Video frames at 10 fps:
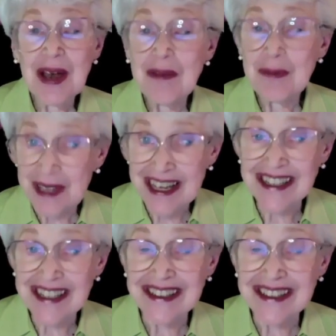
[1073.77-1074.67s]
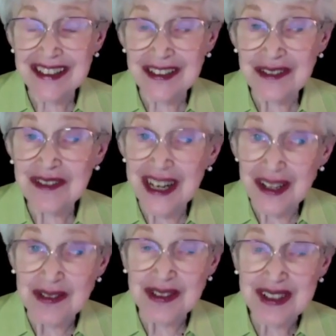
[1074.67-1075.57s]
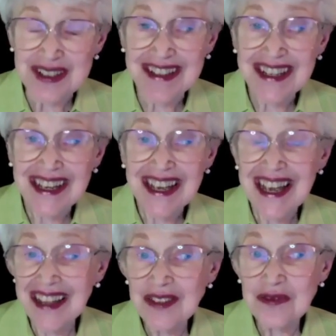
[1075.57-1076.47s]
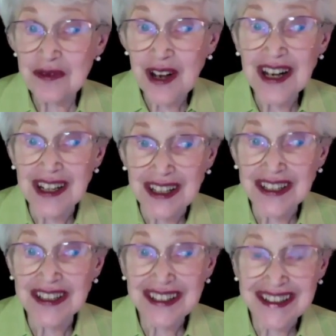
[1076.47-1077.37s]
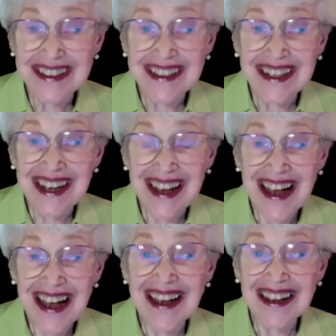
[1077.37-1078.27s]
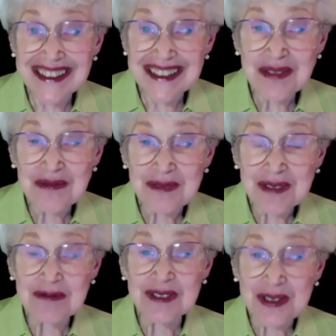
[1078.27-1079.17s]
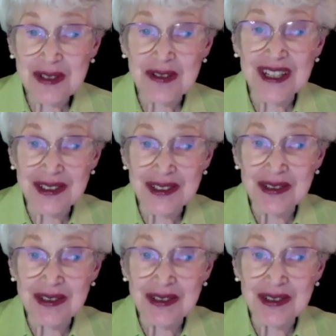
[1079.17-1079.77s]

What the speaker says: planet of ours. And the fog is what we're trying to